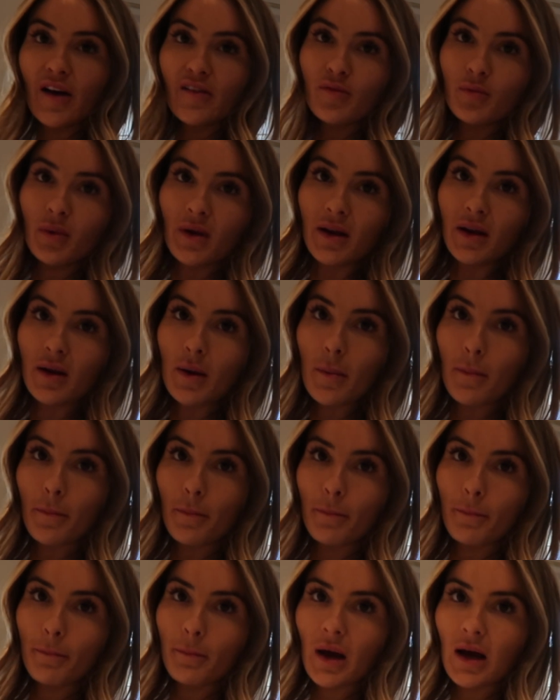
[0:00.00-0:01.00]
I've been
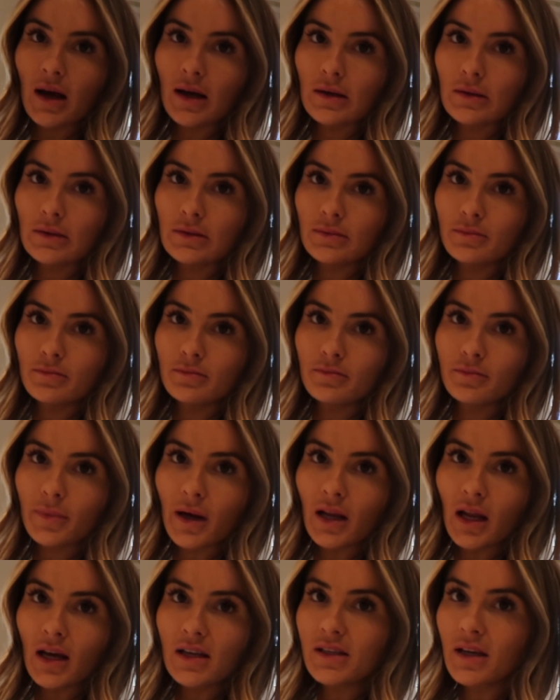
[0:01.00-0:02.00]

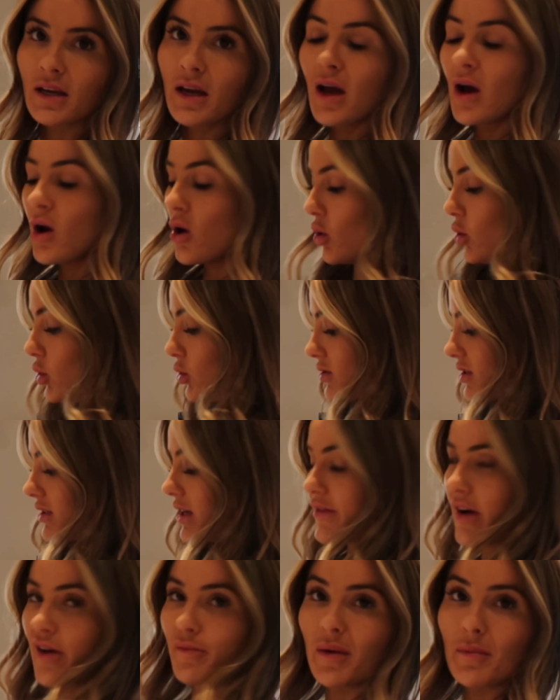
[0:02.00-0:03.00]
bad lighting. All
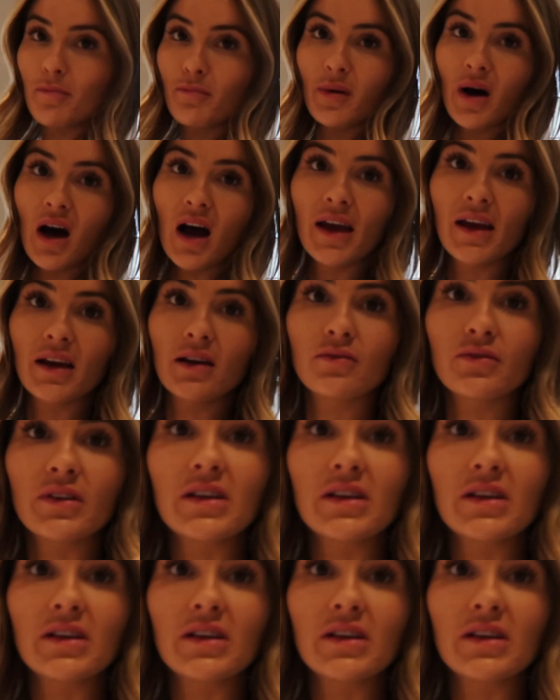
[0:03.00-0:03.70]
stuff I've been buying